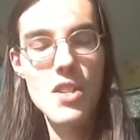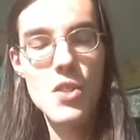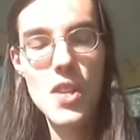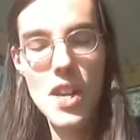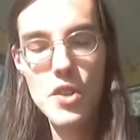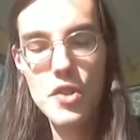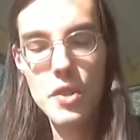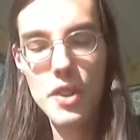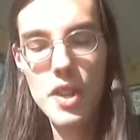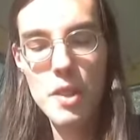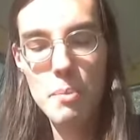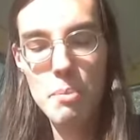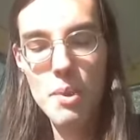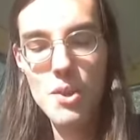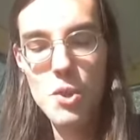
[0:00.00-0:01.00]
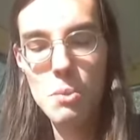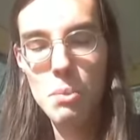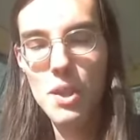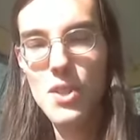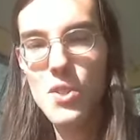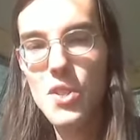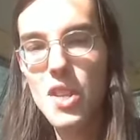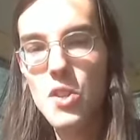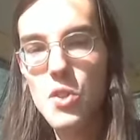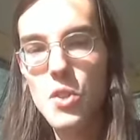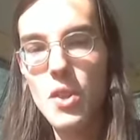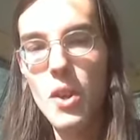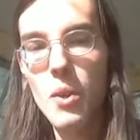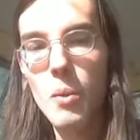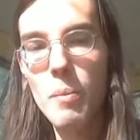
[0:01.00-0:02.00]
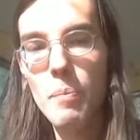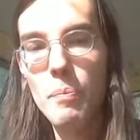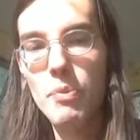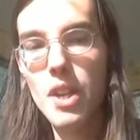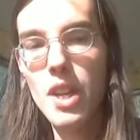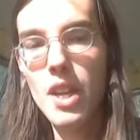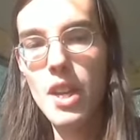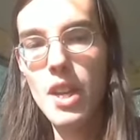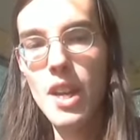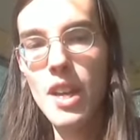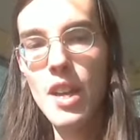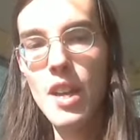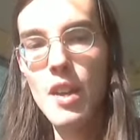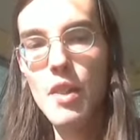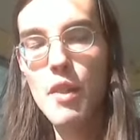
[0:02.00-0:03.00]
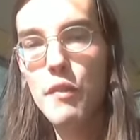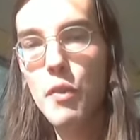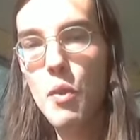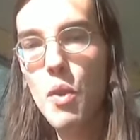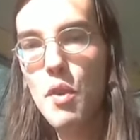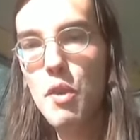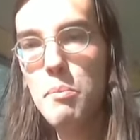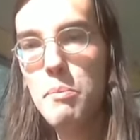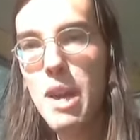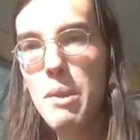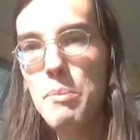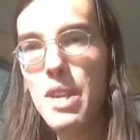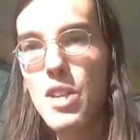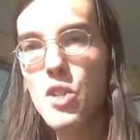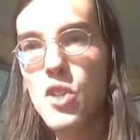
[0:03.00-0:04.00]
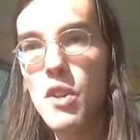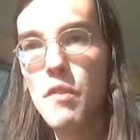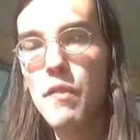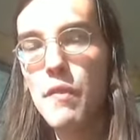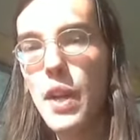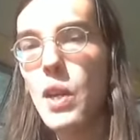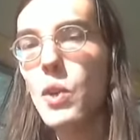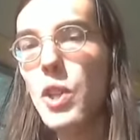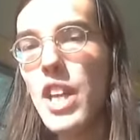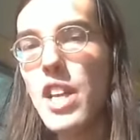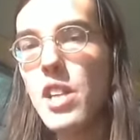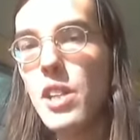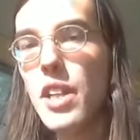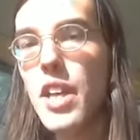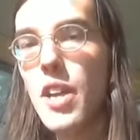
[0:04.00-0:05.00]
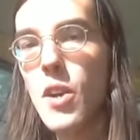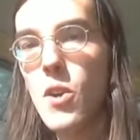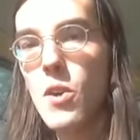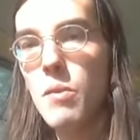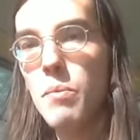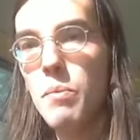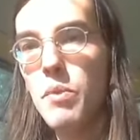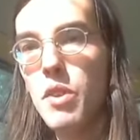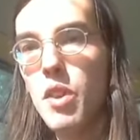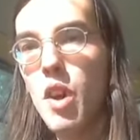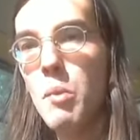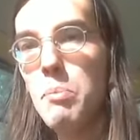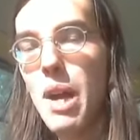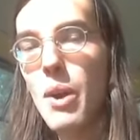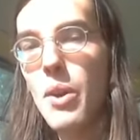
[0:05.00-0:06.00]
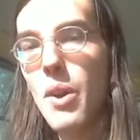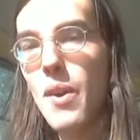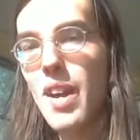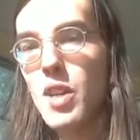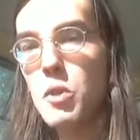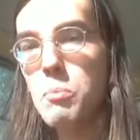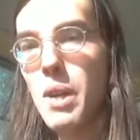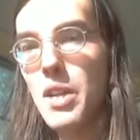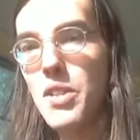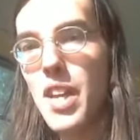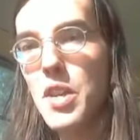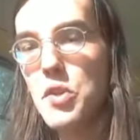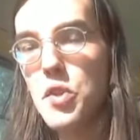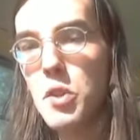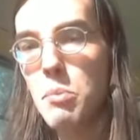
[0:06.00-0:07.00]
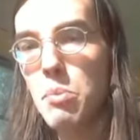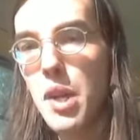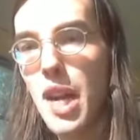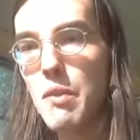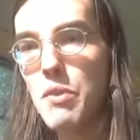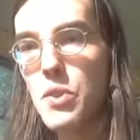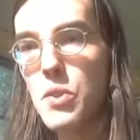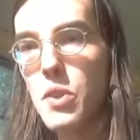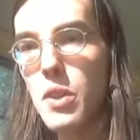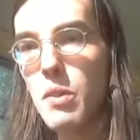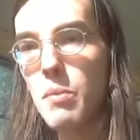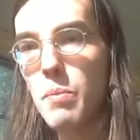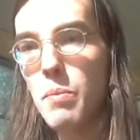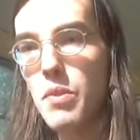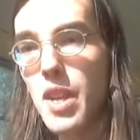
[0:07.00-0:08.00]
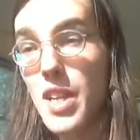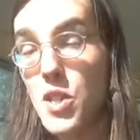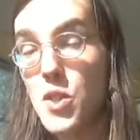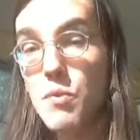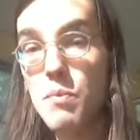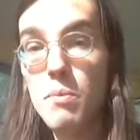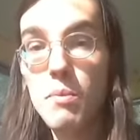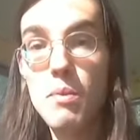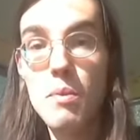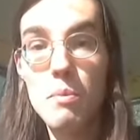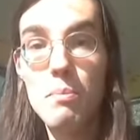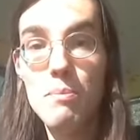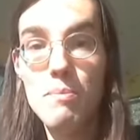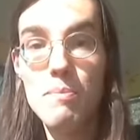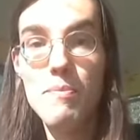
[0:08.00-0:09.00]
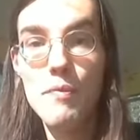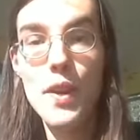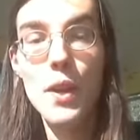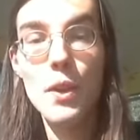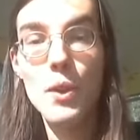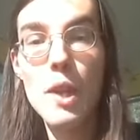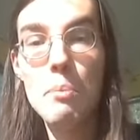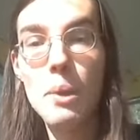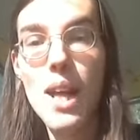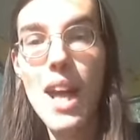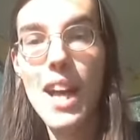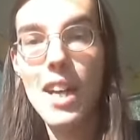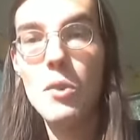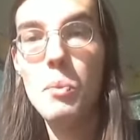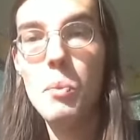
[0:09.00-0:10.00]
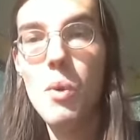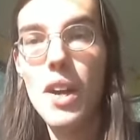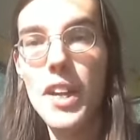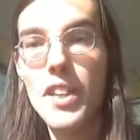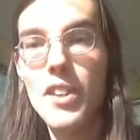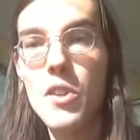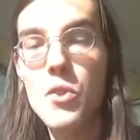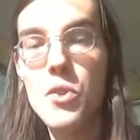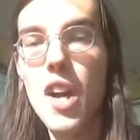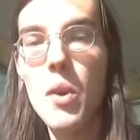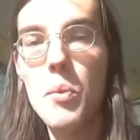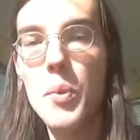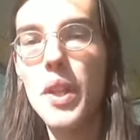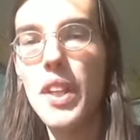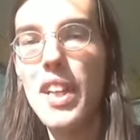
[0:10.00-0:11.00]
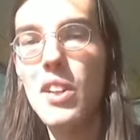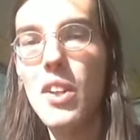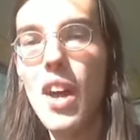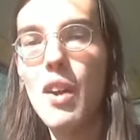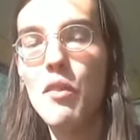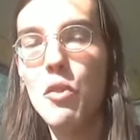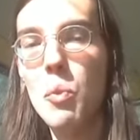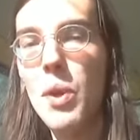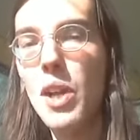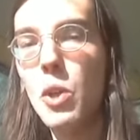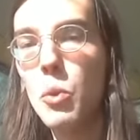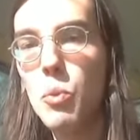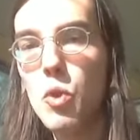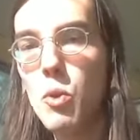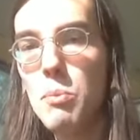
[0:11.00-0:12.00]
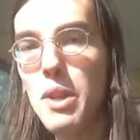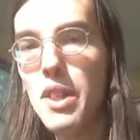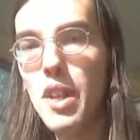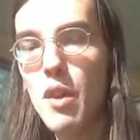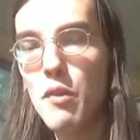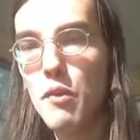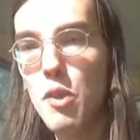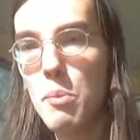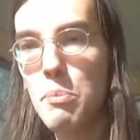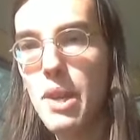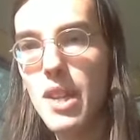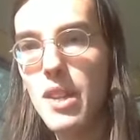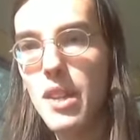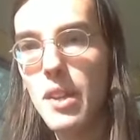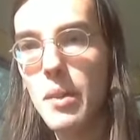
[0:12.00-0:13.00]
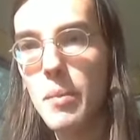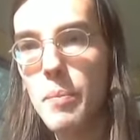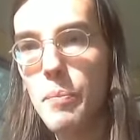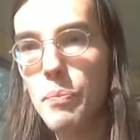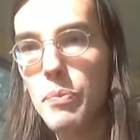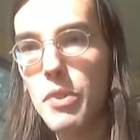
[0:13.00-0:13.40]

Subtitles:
Essentially, the principle is this, though. The Fourth Amendment is fairly clear about our expectation to privacy. It's fairly black and white. There's not really a lot of wiggle room in there for opinion.